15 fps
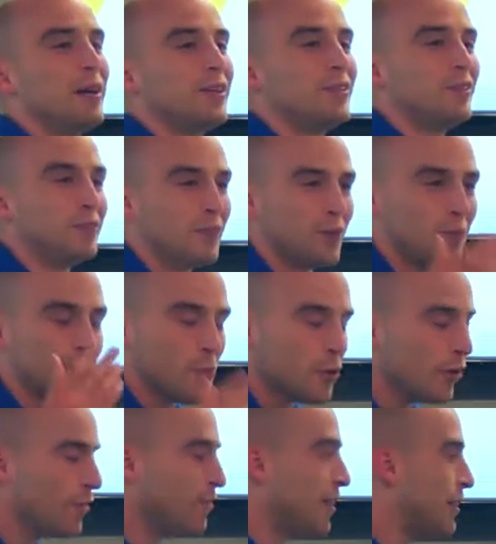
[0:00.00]
Michael Laverne
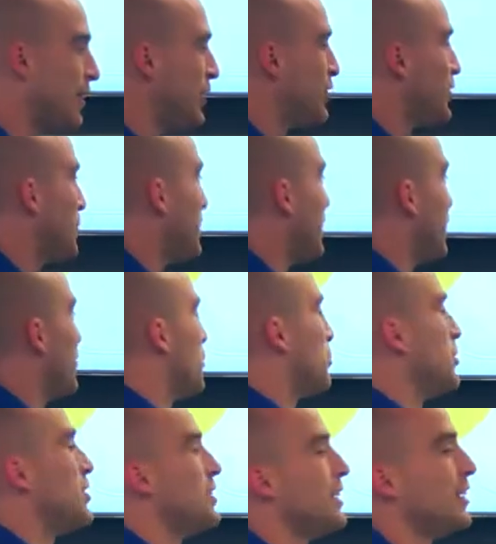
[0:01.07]
Memorial Foundation. I'm going to give you a
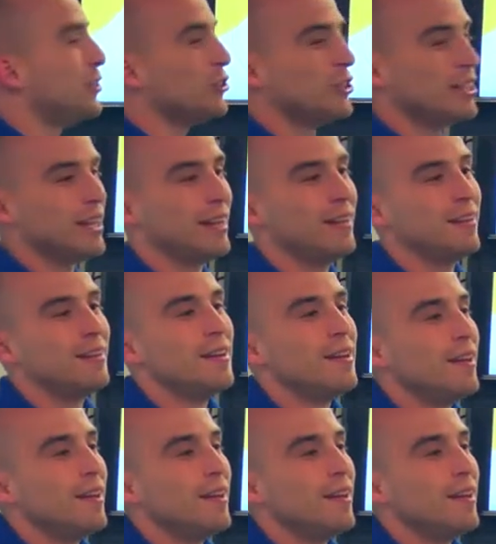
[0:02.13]
presentation today.